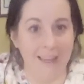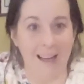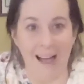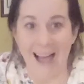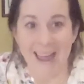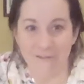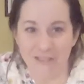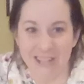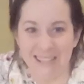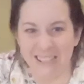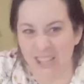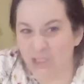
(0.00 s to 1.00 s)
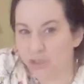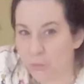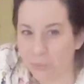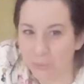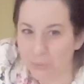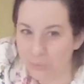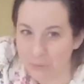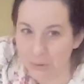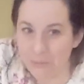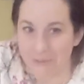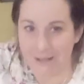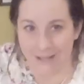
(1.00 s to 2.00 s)
I have to then get
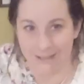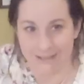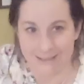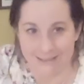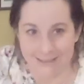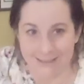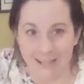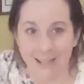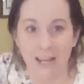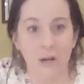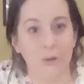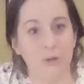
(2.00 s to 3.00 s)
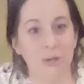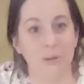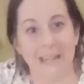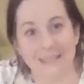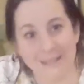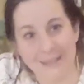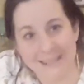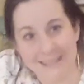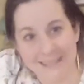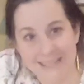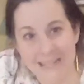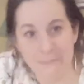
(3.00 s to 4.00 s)
through this to get to the
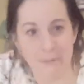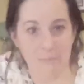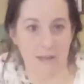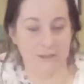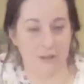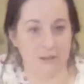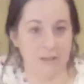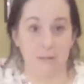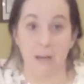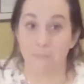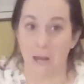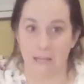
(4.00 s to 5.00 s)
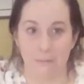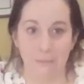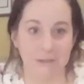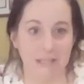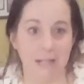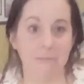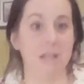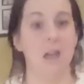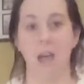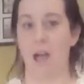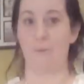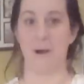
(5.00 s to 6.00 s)
deep muscle. So sometimes people say to me,
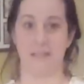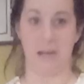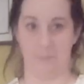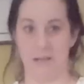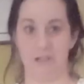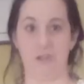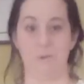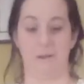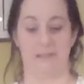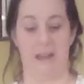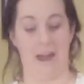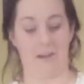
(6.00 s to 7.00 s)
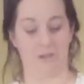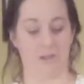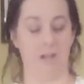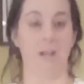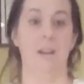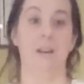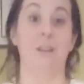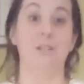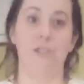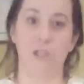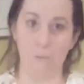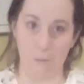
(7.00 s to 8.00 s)
I want tissue massage.
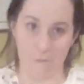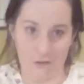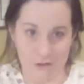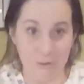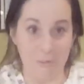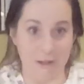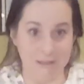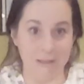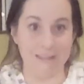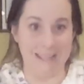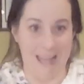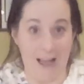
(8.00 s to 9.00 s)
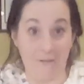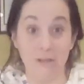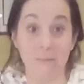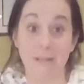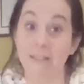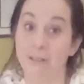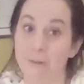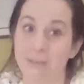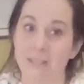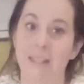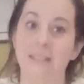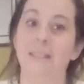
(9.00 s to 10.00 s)
Superficial muscles have to be
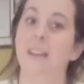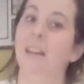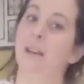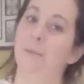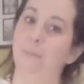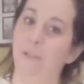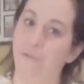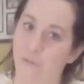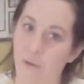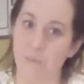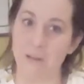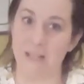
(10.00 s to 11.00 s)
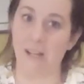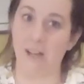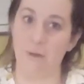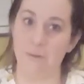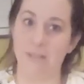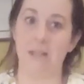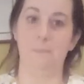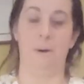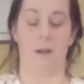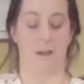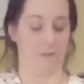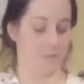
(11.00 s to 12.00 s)
loosened before we can go deep.
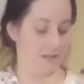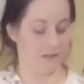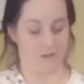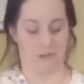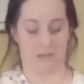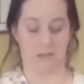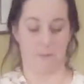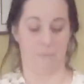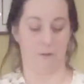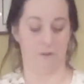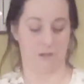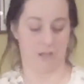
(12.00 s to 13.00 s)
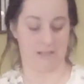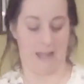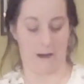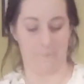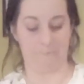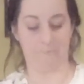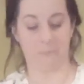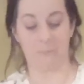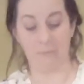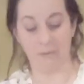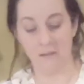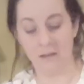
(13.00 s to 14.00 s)
Otherwise, they're just going to push us out.
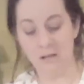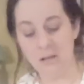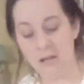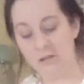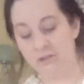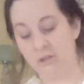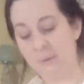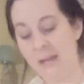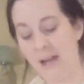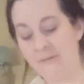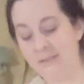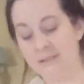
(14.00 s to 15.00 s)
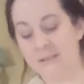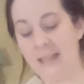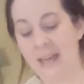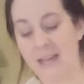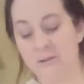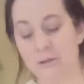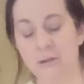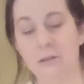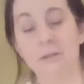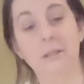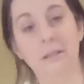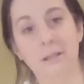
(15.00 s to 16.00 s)
So we have the
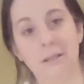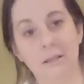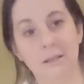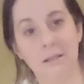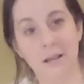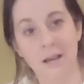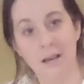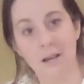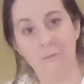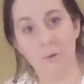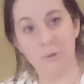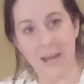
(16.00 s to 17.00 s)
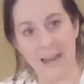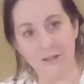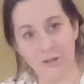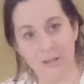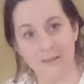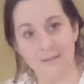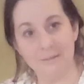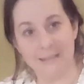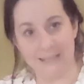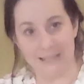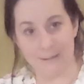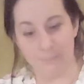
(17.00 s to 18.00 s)
lateral rotation
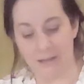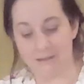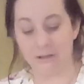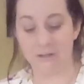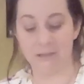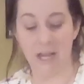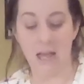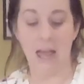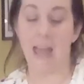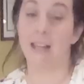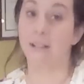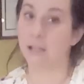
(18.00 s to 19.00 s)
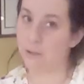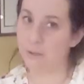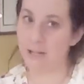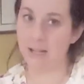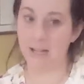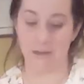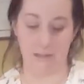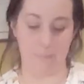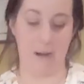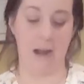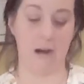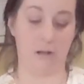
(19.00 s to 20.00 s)
six muscles, including the
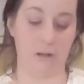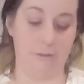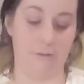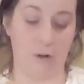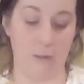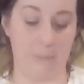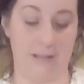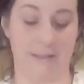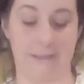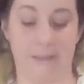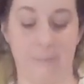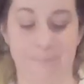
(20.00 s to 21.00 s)
piriformis.